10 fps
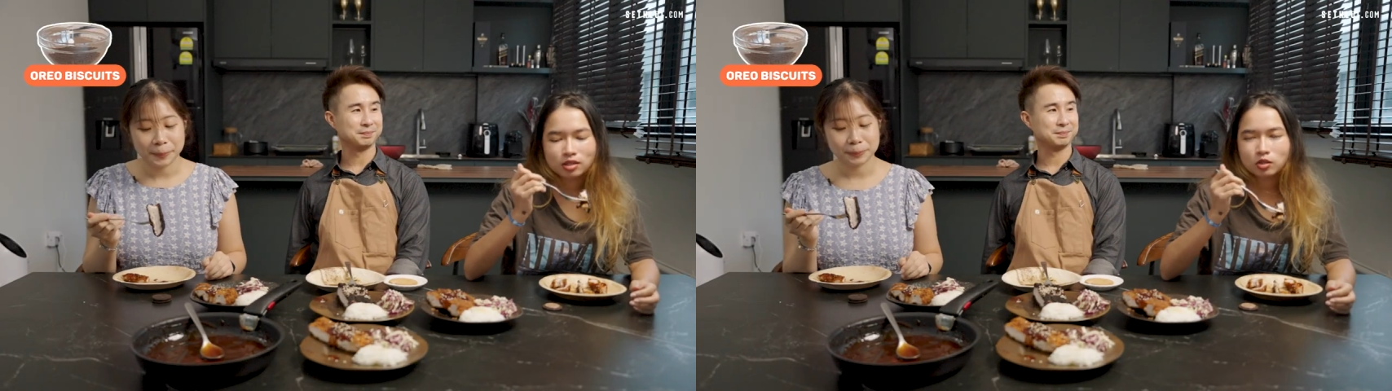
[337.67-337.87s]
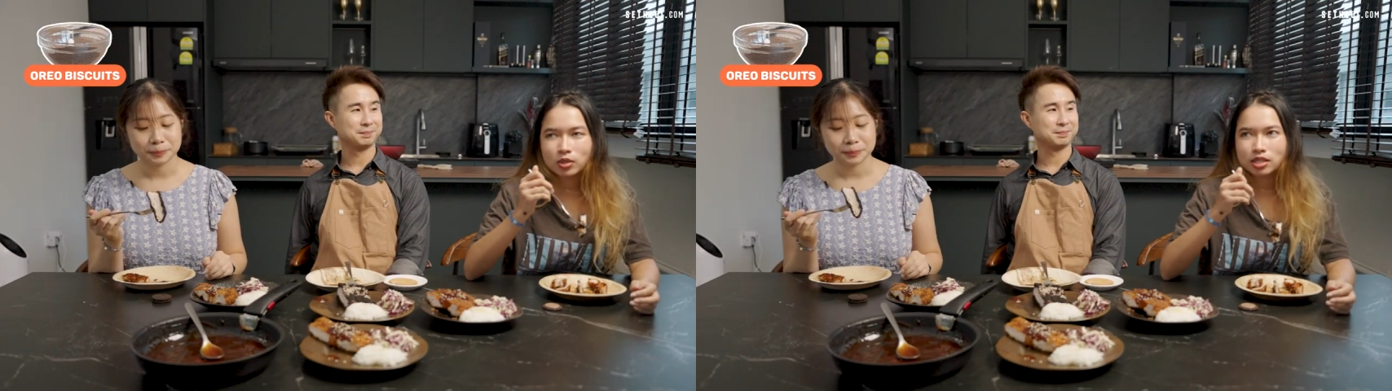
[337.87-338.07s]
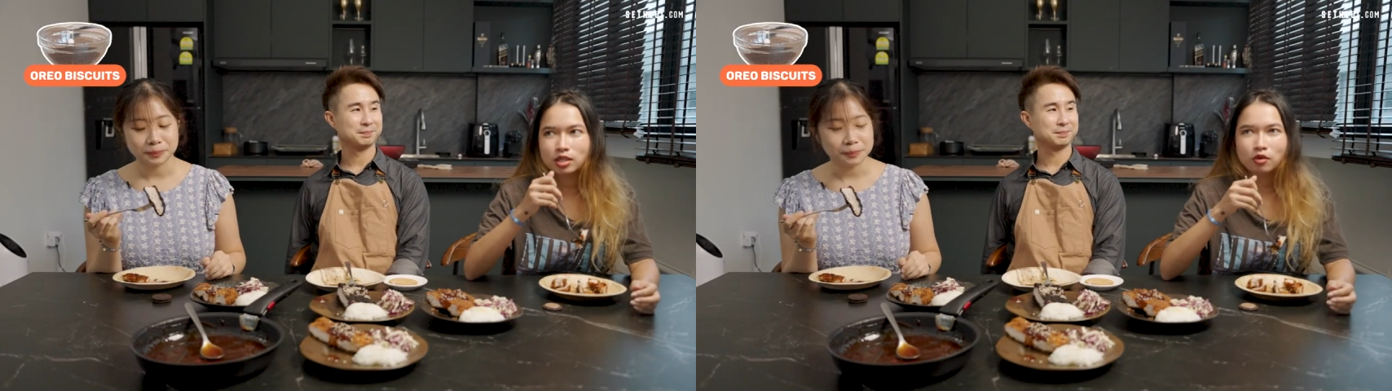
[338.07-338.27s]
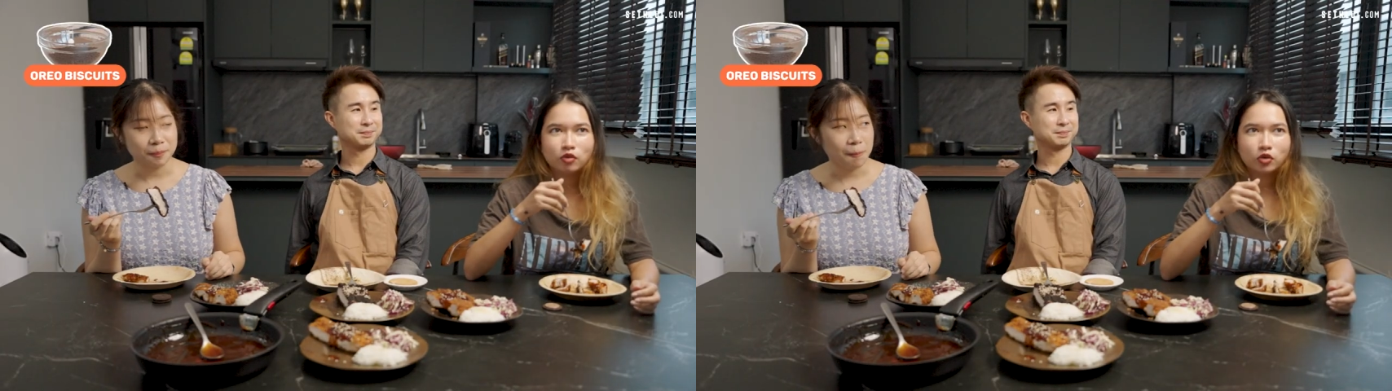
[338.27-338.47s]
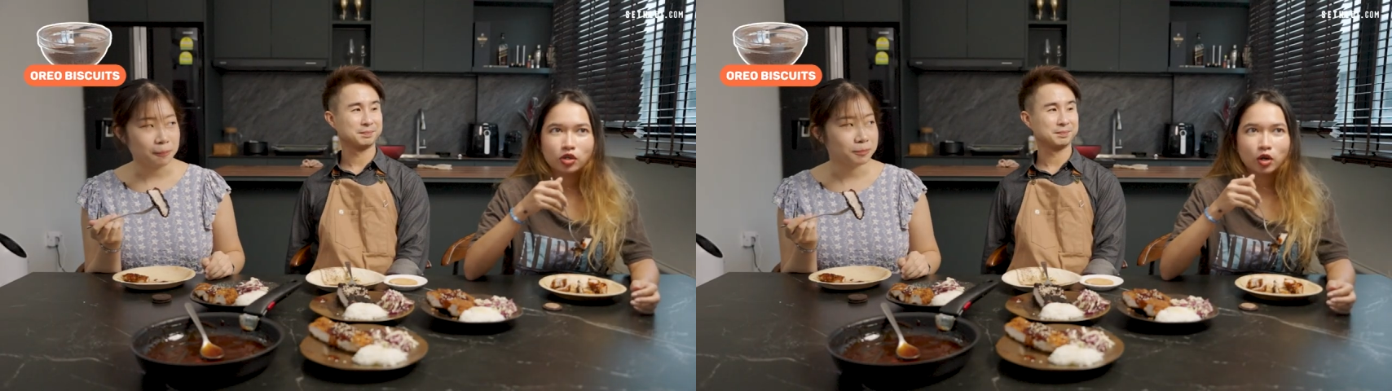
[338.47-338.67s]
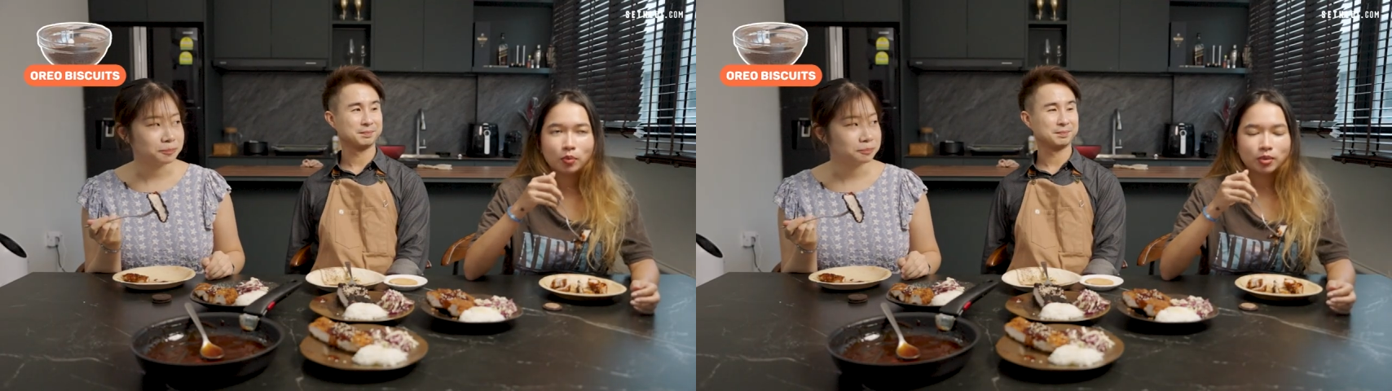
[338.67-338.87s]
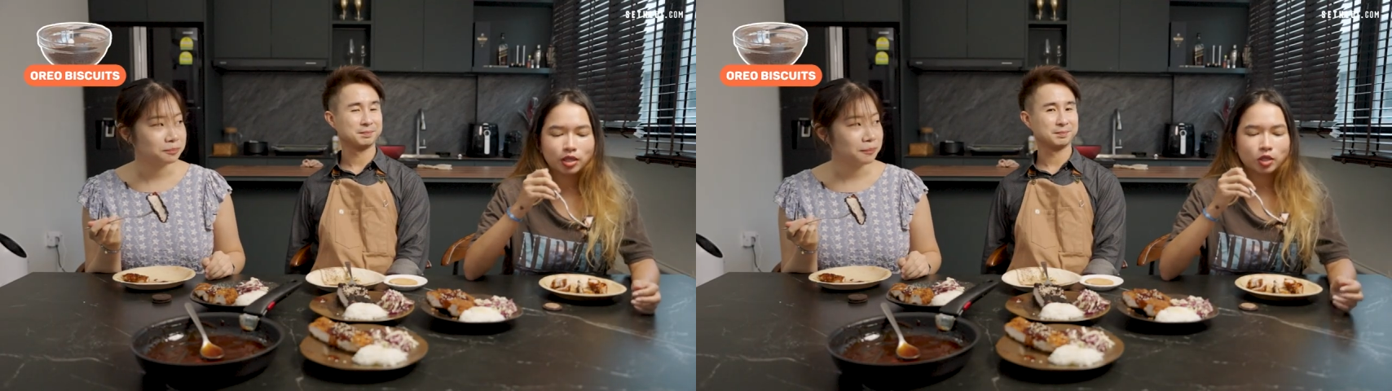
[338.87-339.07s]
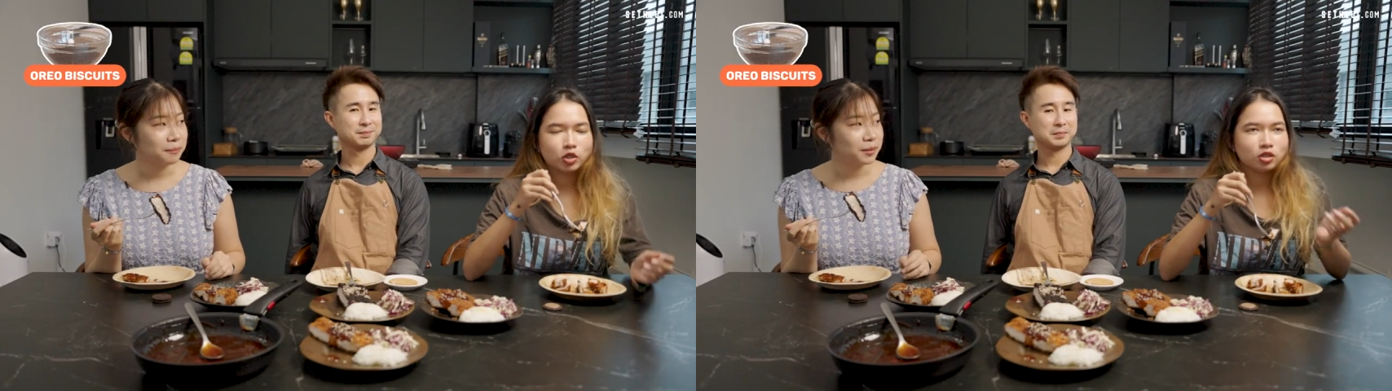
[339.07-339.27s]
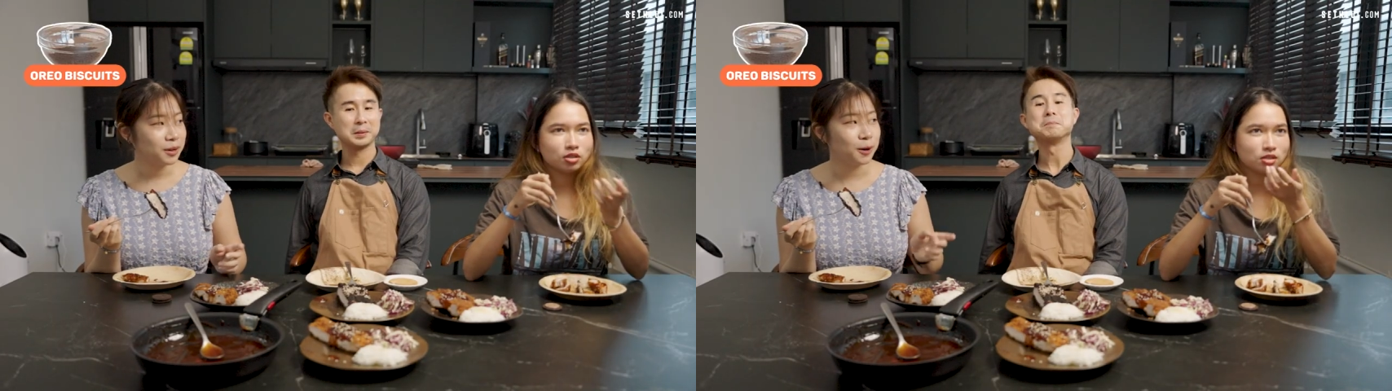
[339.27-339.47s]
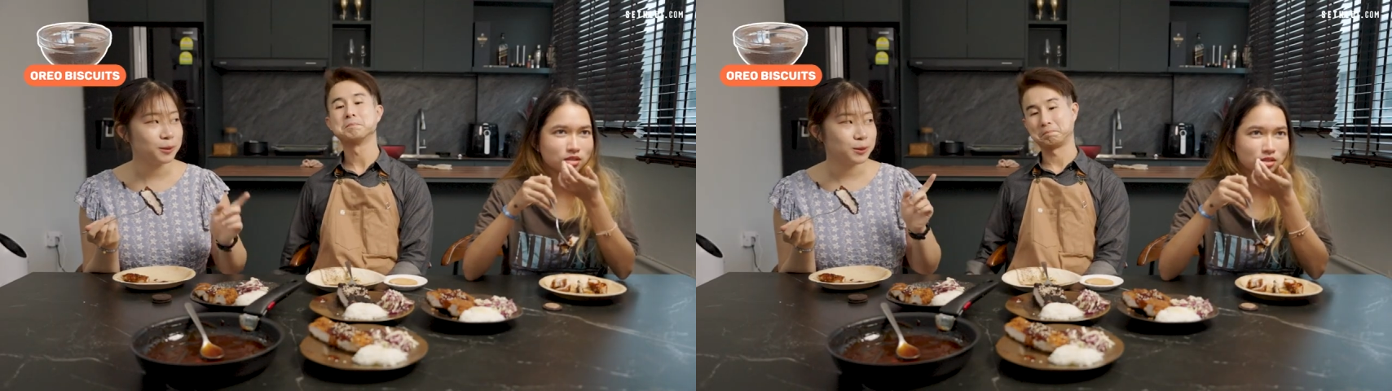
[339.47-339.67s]
Speaker 1: Sweet-savoury combination.
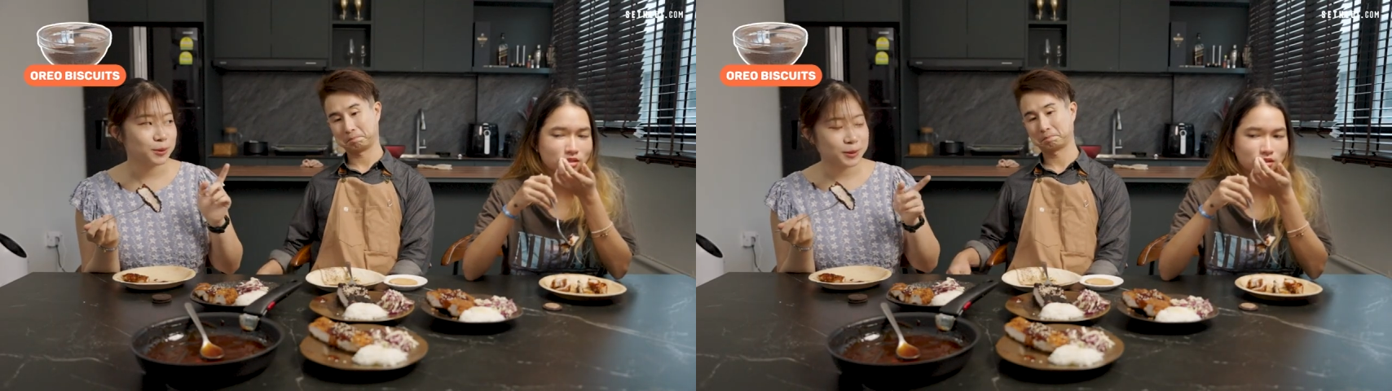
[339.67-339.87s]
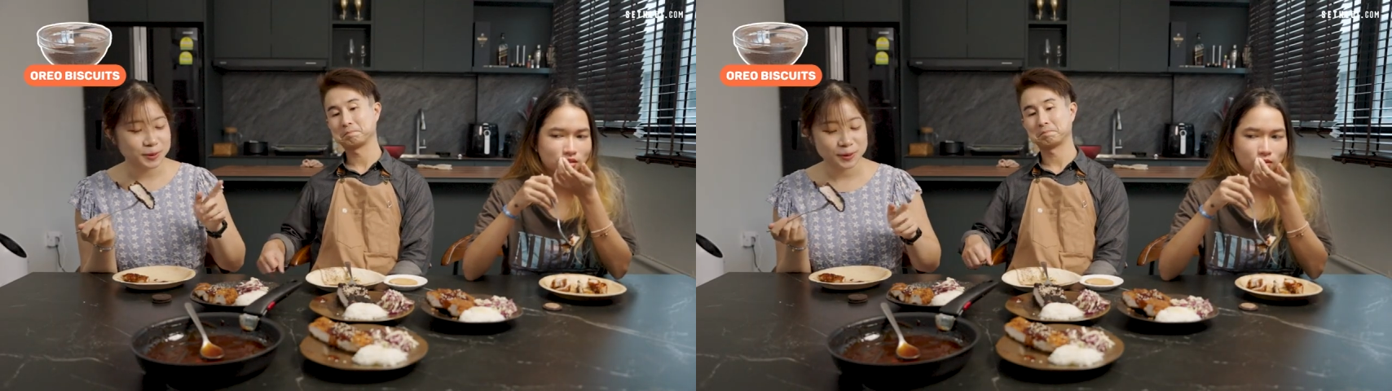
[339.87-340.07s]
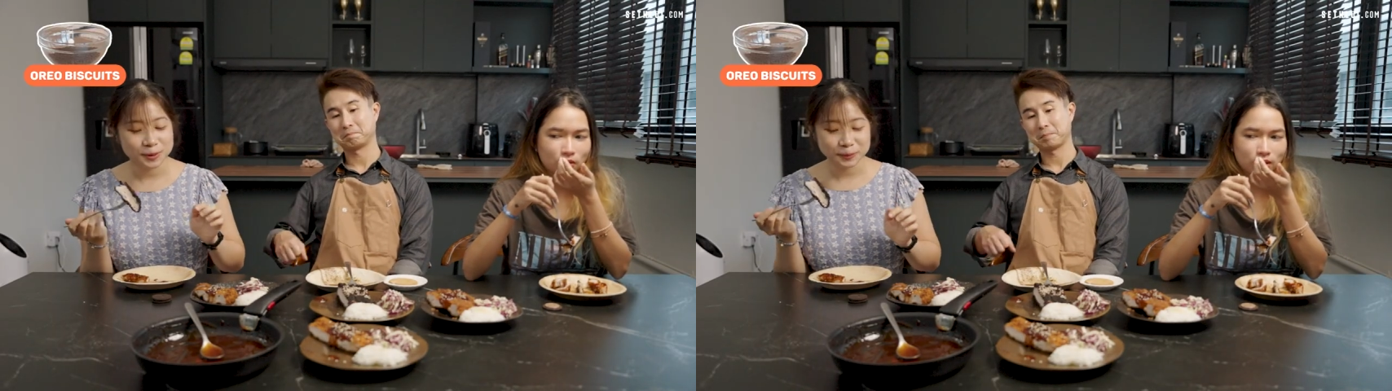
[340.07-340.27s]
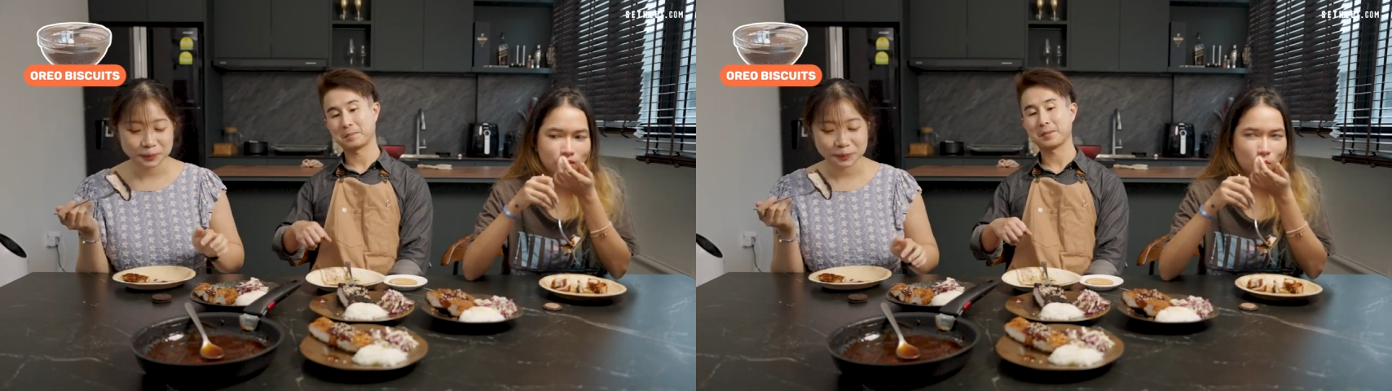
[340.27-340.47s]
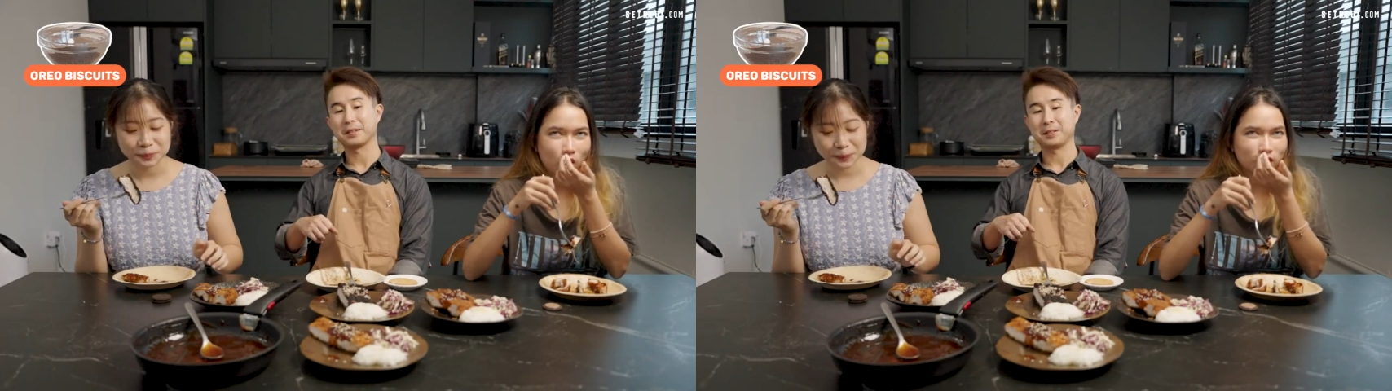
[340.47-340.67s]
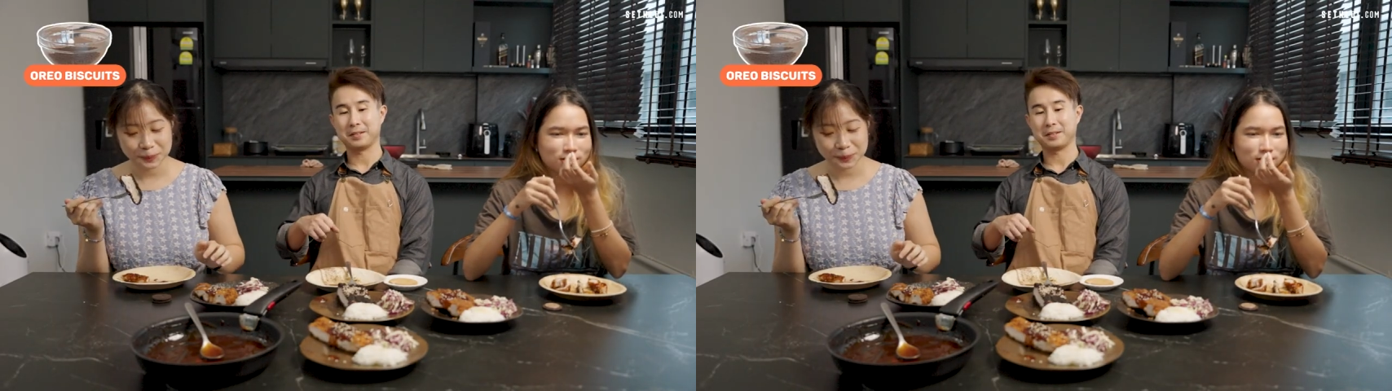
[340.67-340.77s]
Speaker 2: Always works. Always works.